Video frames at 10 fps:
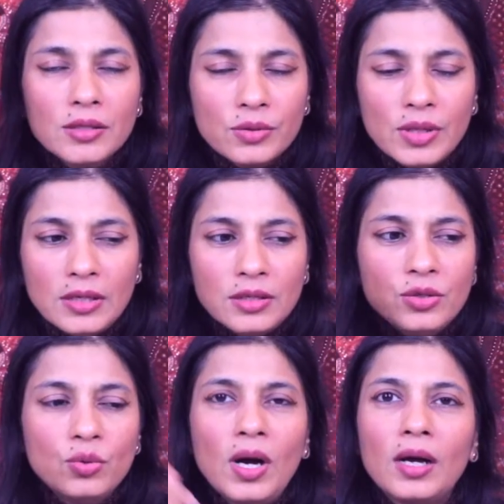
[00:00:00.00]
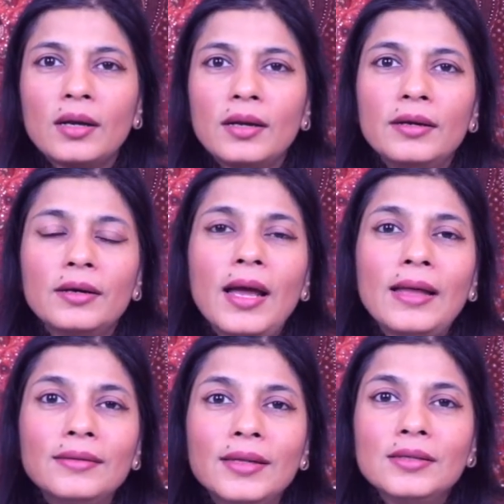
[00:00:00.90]
so that you are clear
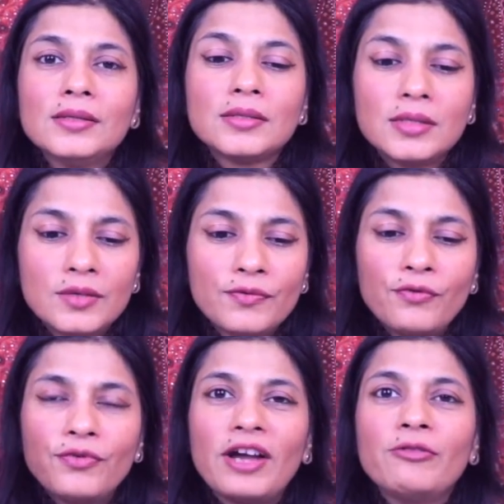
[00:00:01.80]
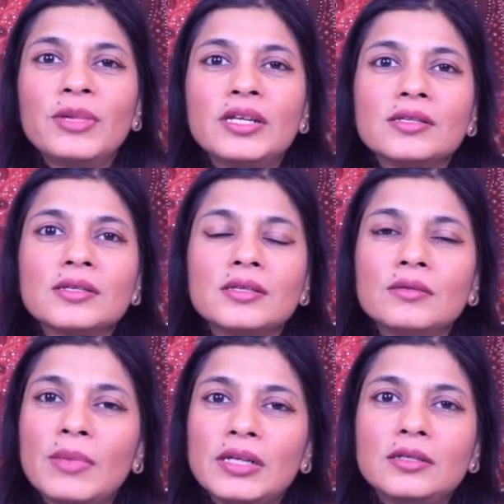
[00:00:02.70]
and then sit for 5 minutes
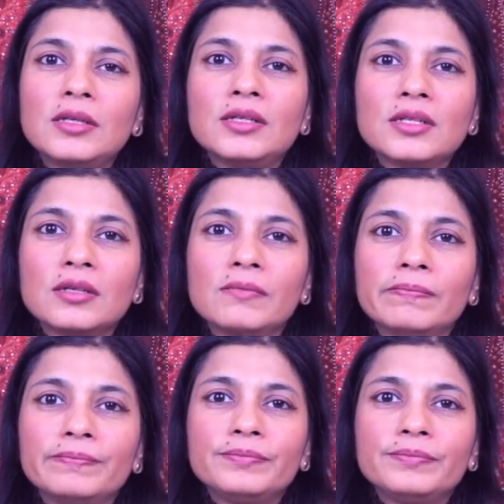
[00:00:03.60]
in meditation